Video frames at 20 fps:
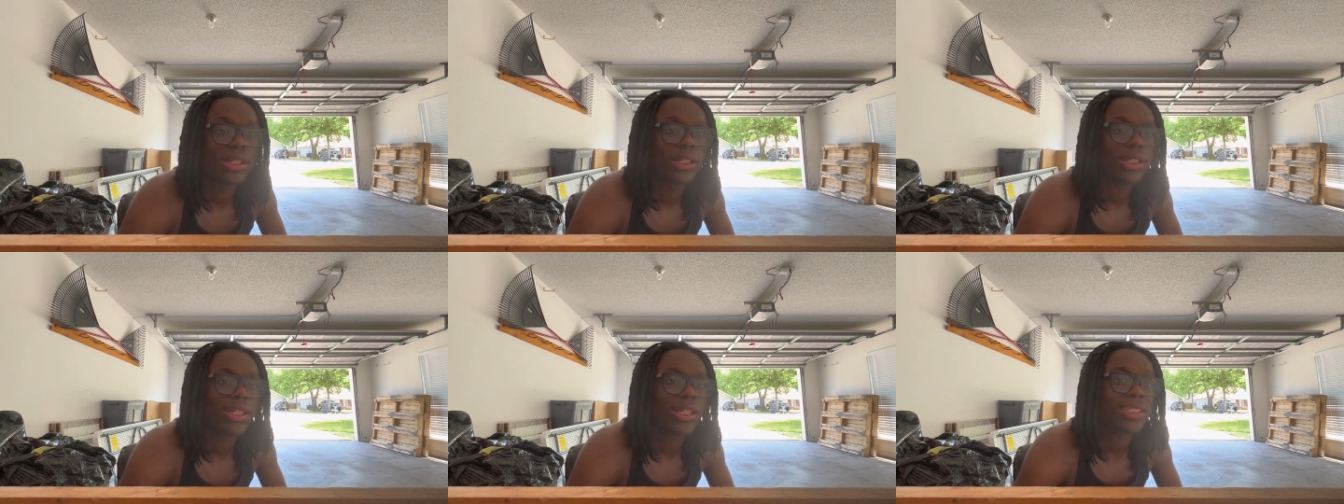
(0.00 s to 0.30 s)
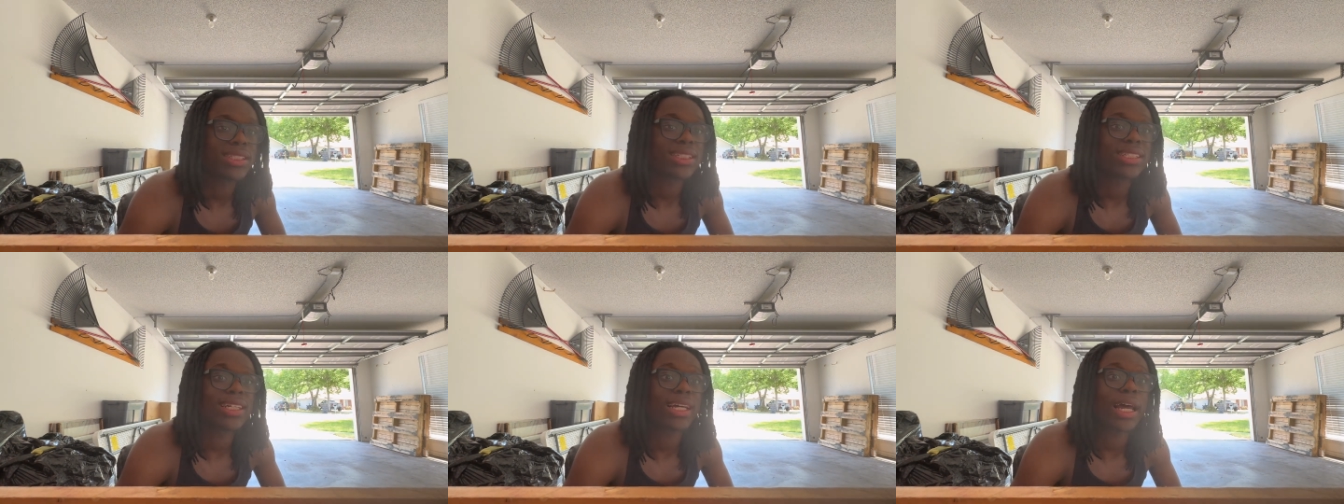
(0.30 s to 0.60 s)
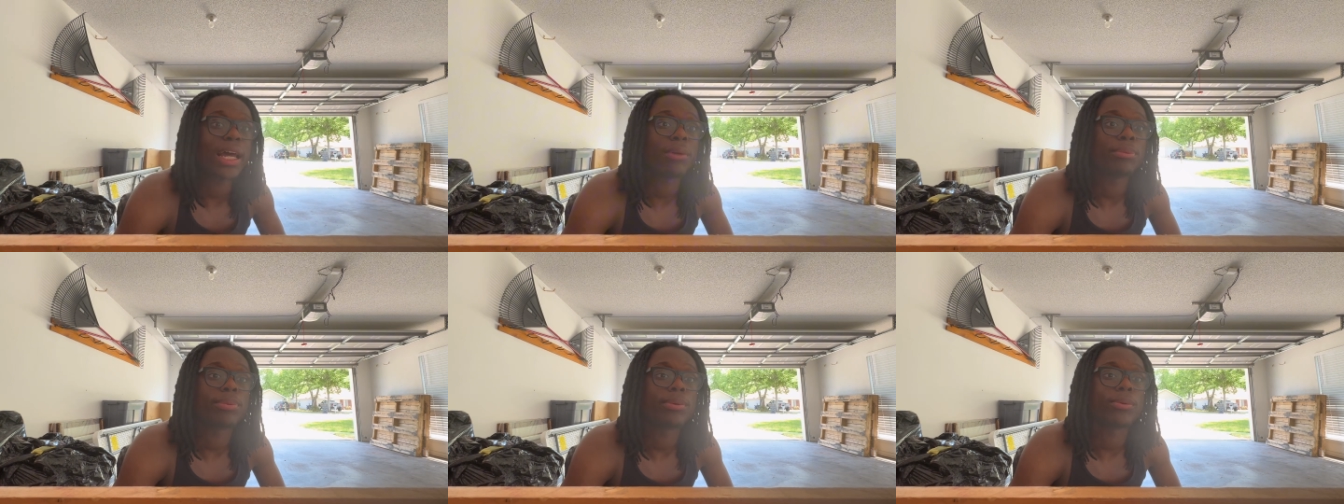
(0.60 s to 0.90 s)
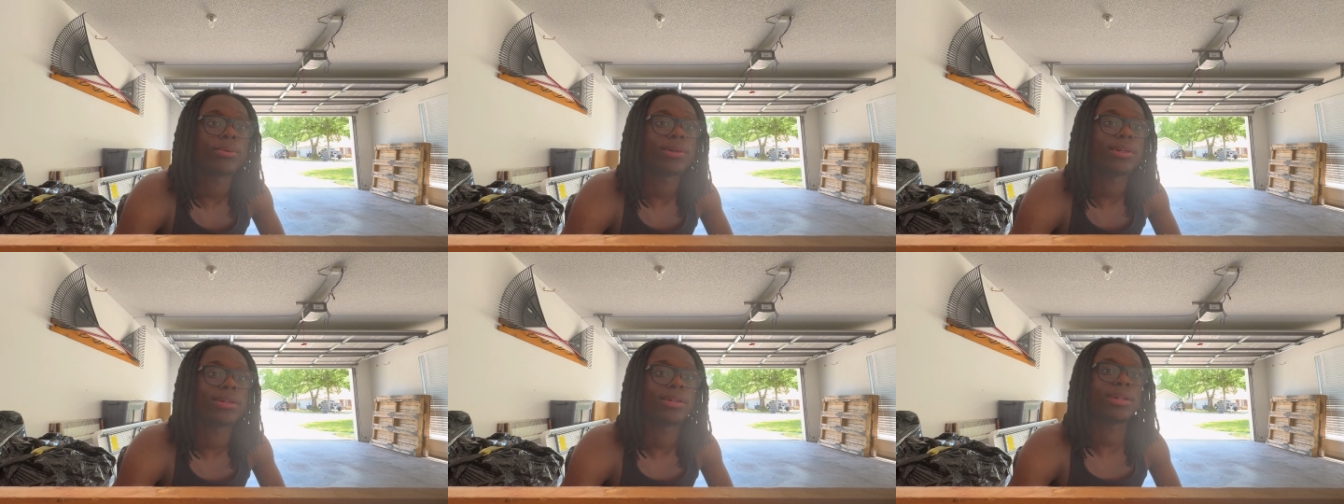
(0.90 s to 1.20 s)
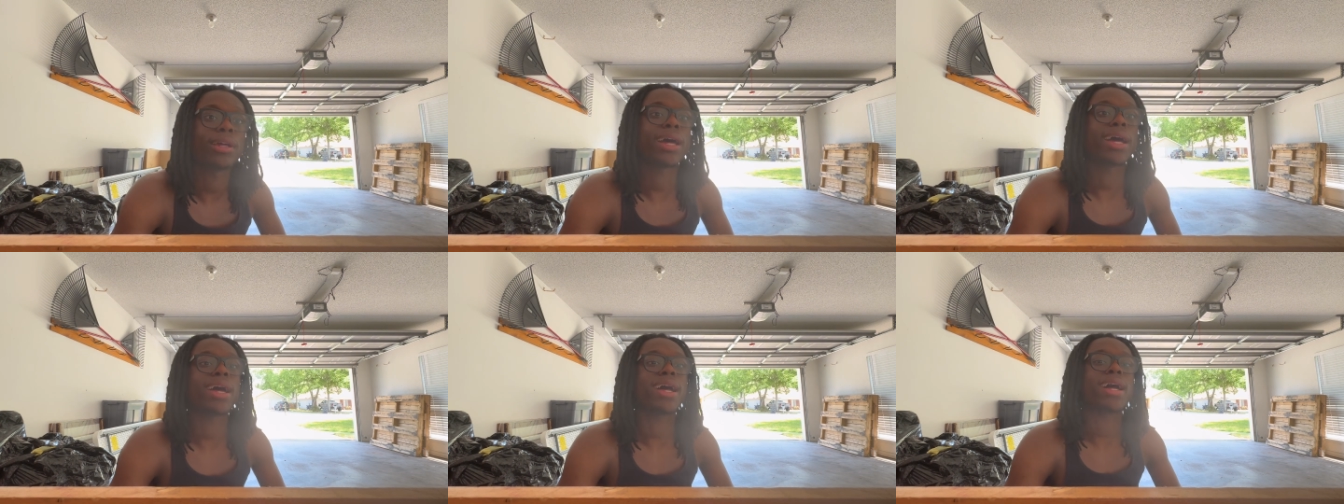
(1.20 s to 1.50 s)
That shit happened when
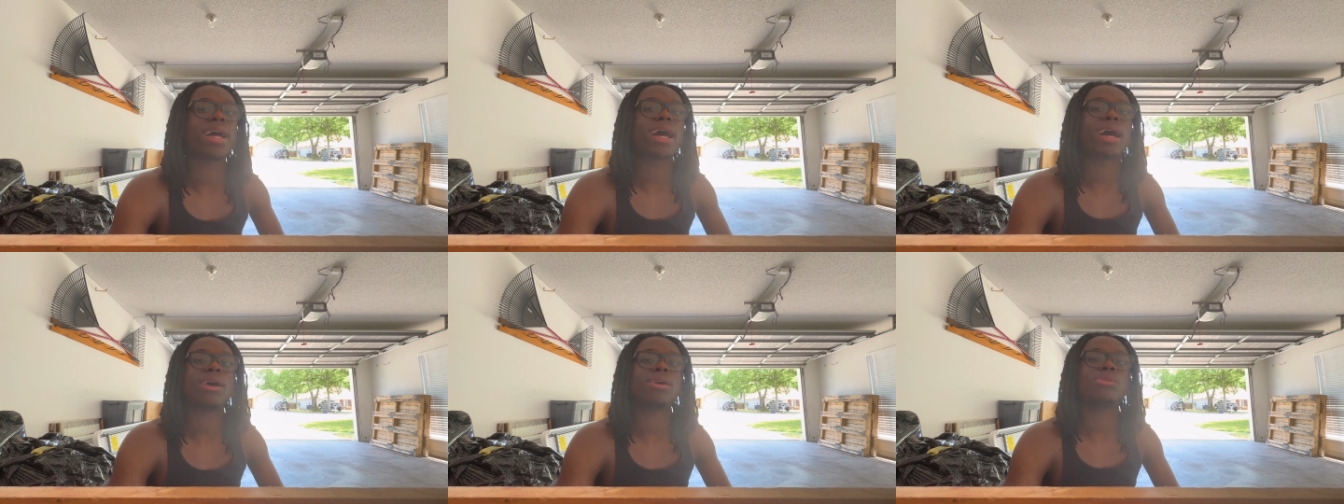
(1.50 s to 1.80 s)
I